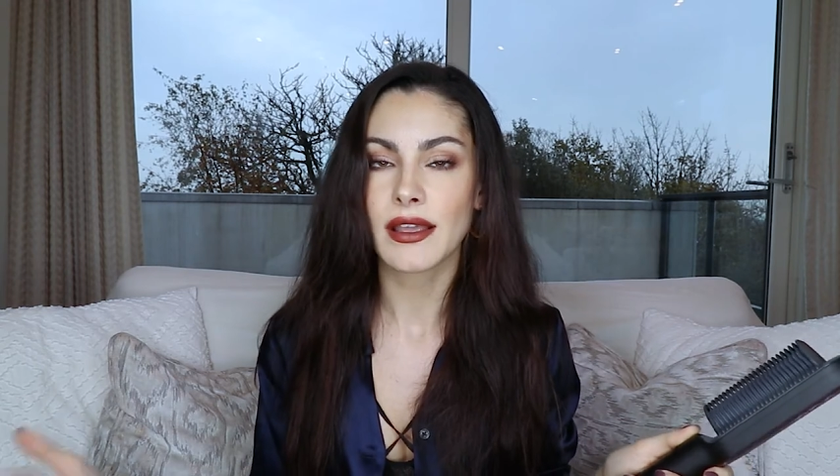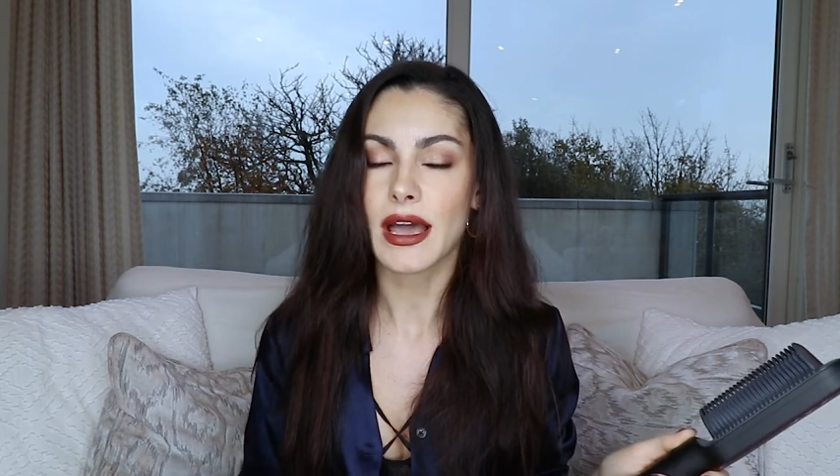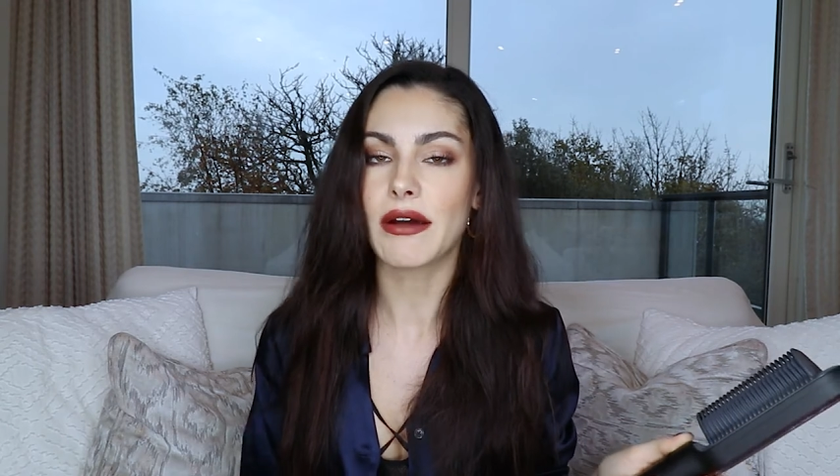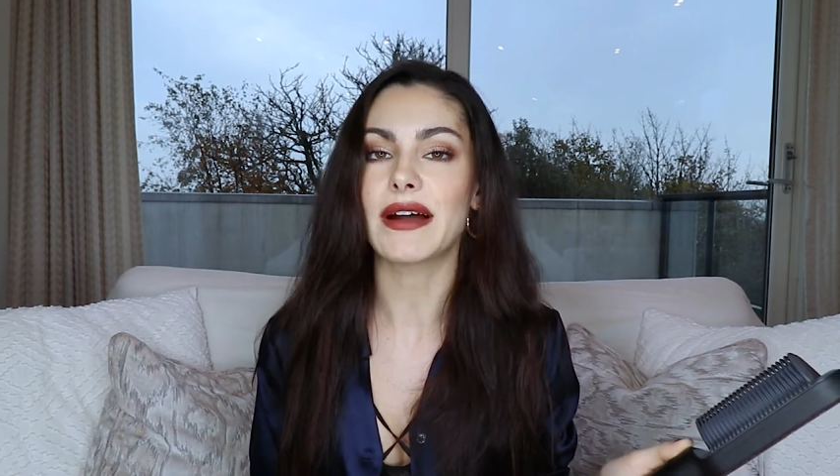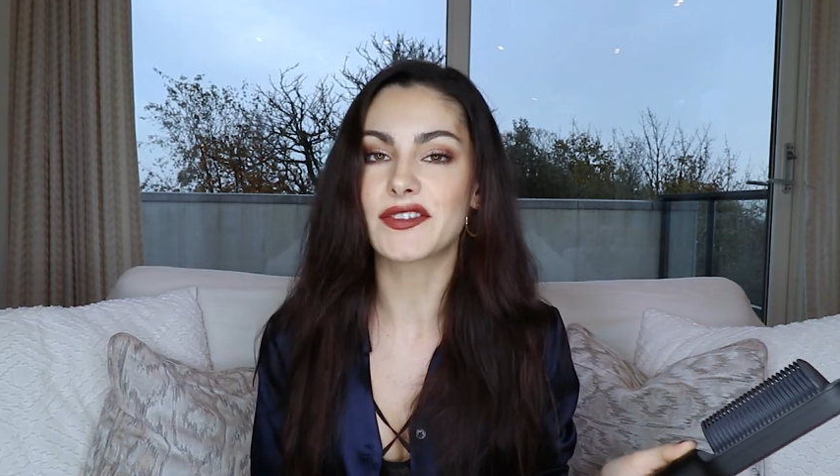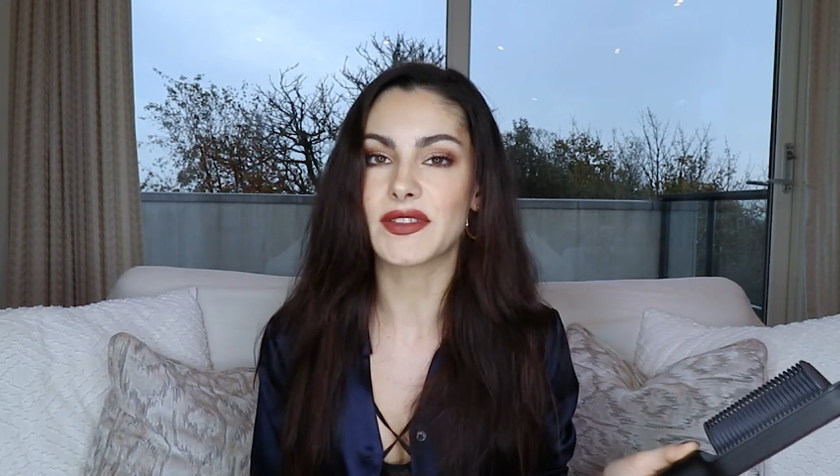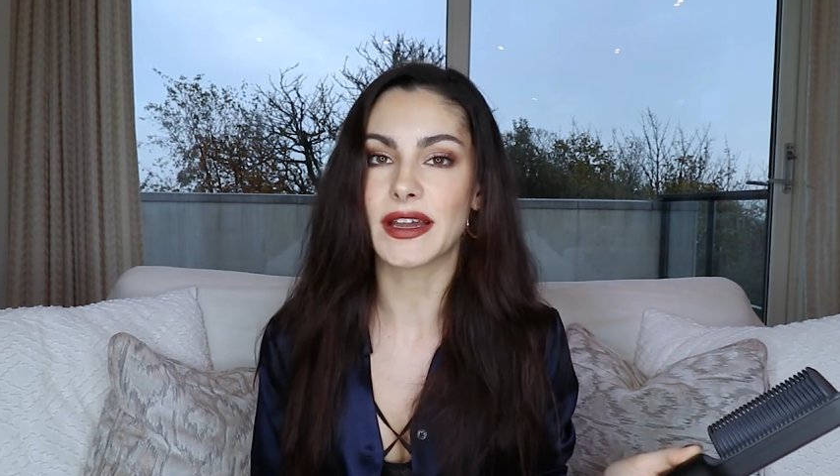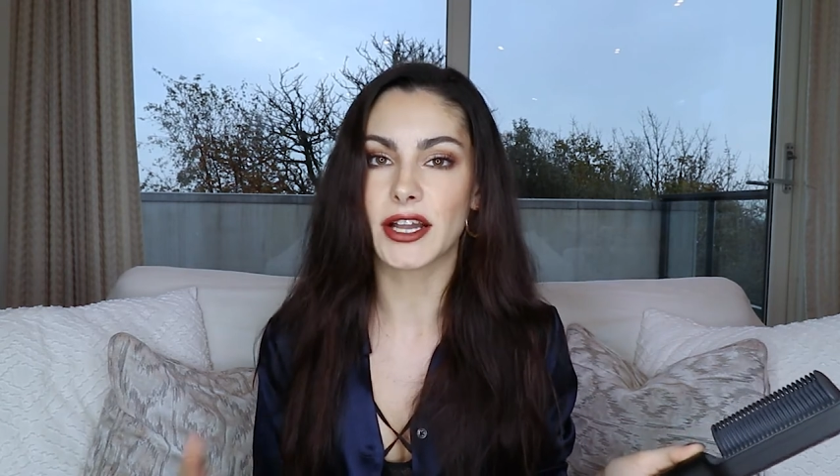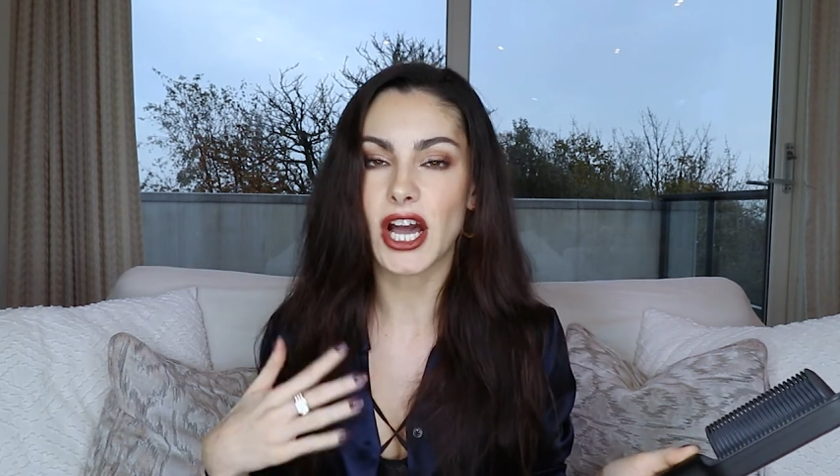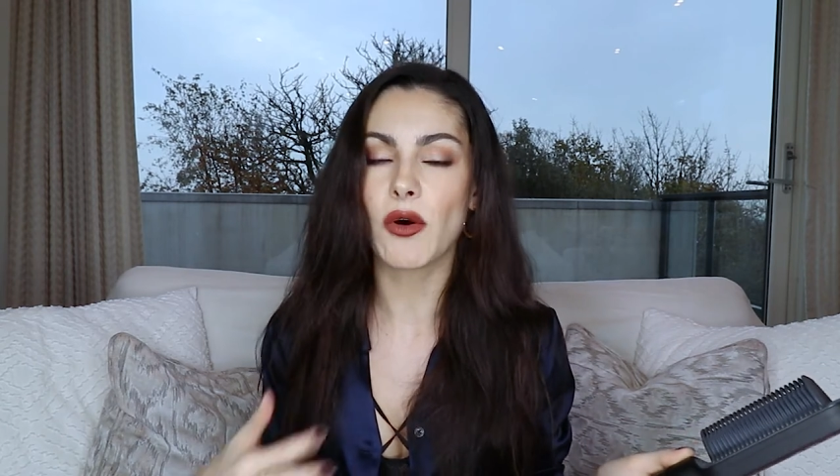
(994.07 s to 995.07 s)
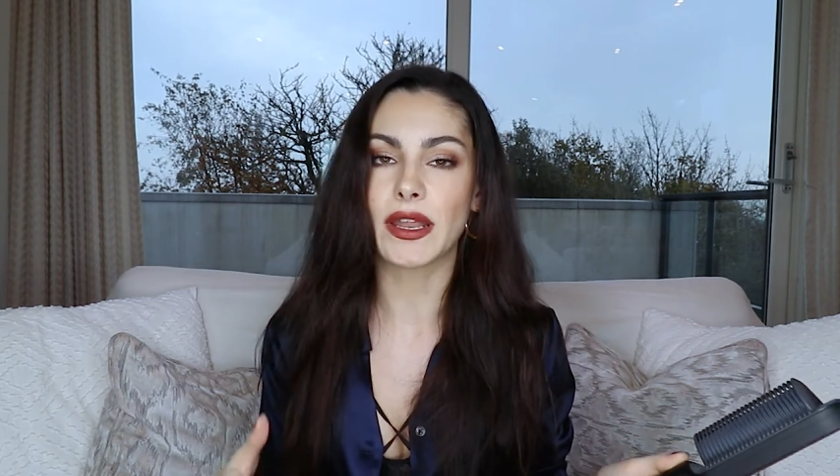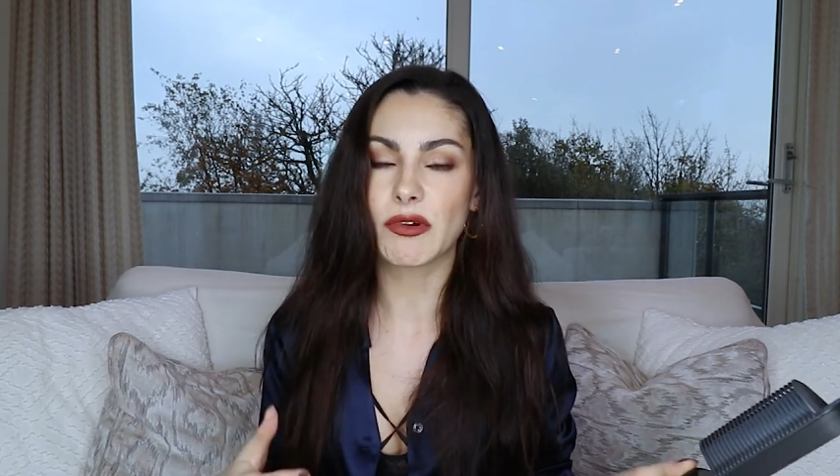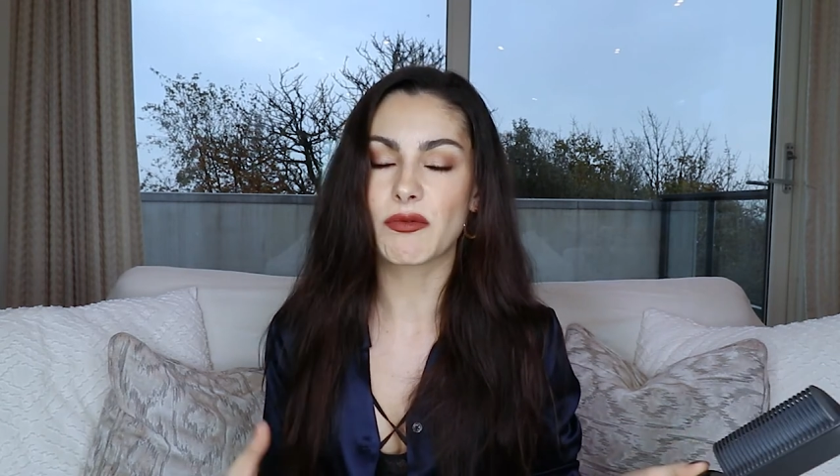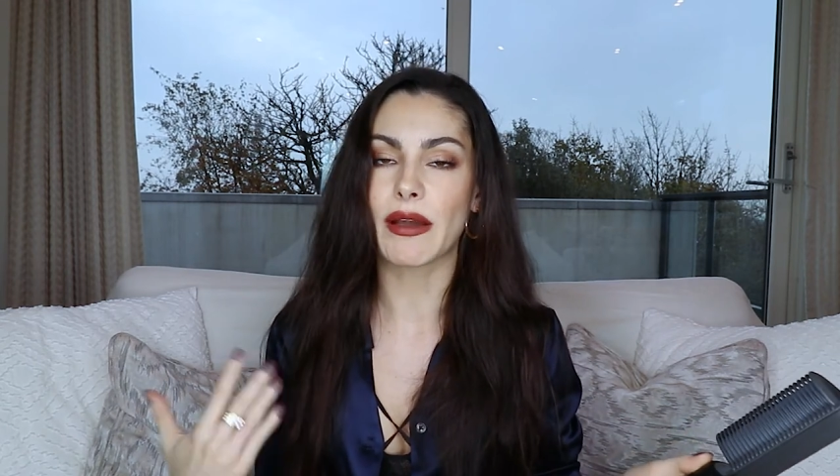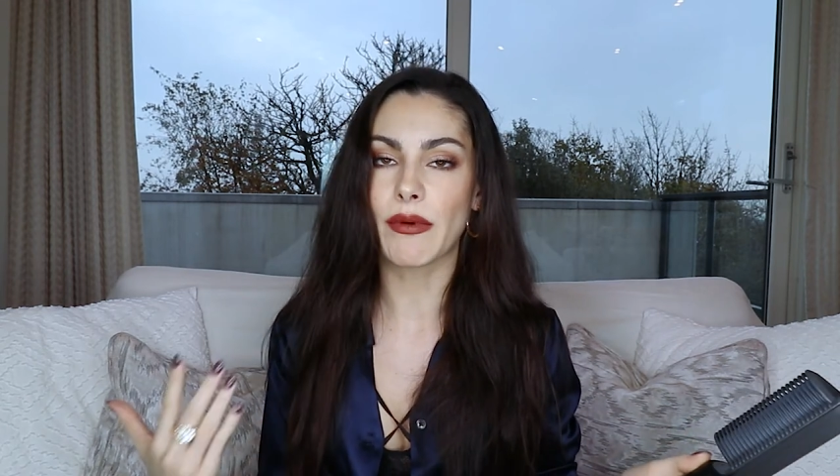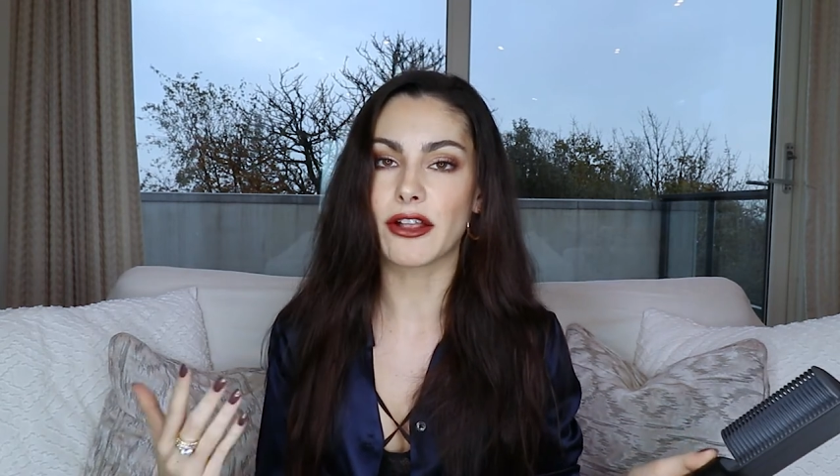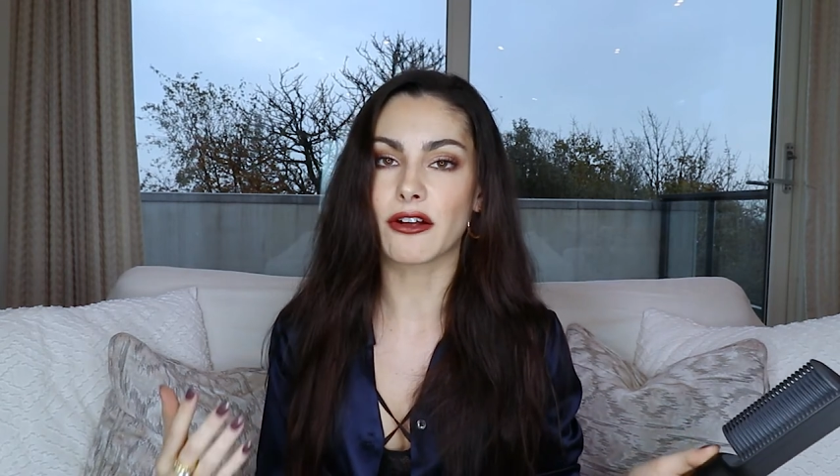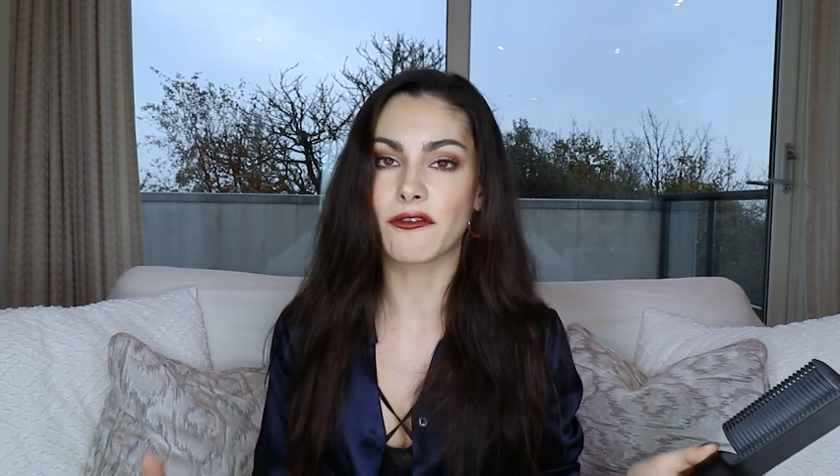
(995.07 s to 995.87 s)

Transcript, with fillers: I would have to then go in with my regular